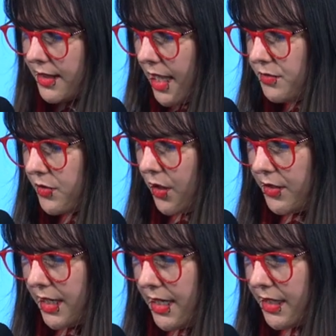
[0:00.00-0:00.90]
They've
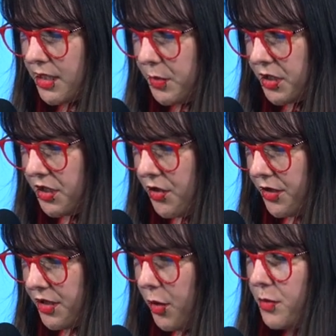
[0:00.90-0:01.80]
got an exhibition
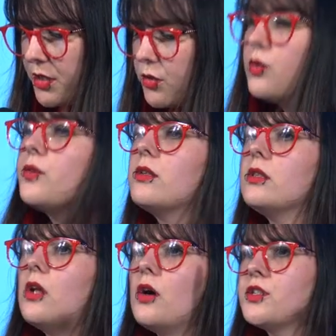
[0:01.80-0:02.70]
on at the moment called
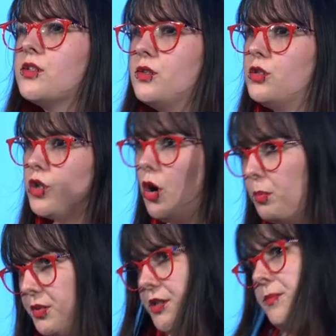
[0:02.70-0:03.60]
Lost
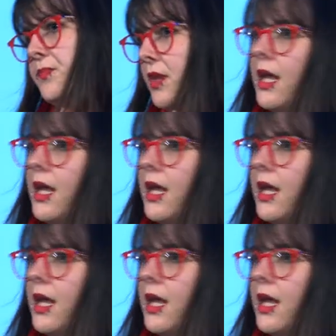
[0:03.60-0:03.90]
Jobs.